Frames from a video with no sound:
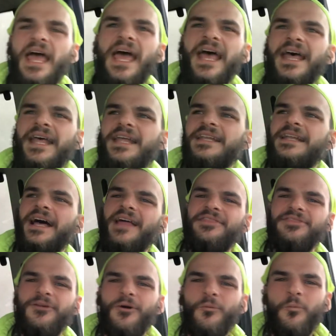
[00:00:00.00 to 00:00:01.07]
And I
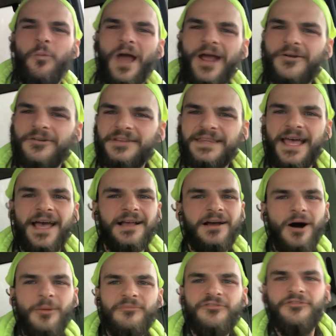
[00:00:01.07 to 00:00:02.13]
thought, where did that
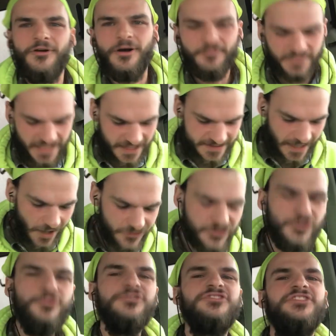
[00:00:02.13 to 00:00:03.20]
come from? Because I'll
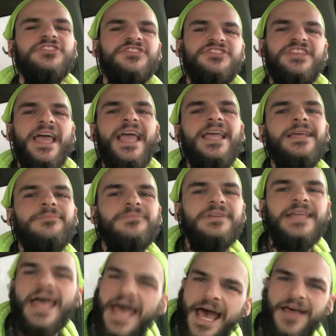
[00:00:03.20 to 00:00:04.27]
use the same
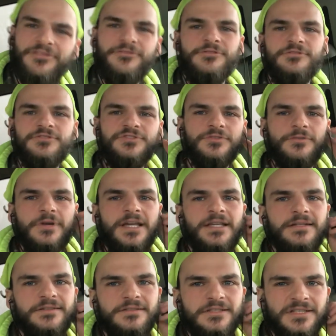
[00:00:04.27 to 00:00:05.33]
catheter
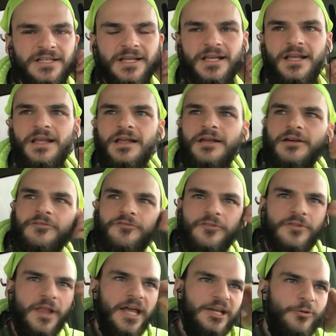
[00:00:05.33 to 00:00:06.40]
syringe for
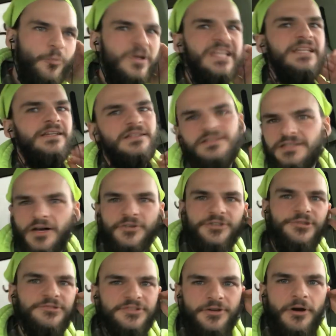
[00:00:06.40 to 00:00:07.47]
like weeks. I'll
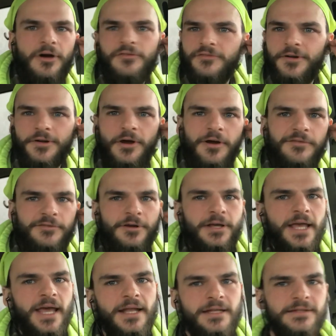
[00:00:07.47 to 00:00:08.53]
use it over and over
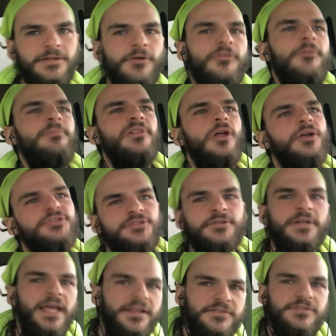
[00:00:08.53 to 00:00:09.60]
again until the plunger
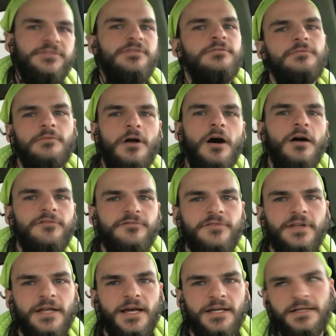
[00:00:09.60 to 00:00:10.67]
gets too rough,
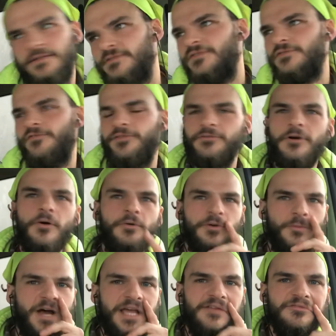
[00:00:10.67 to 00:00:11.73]
and I just throw it
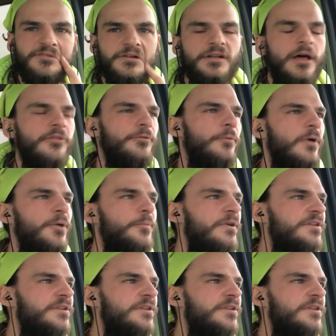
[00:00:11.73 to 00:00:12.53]
away for another one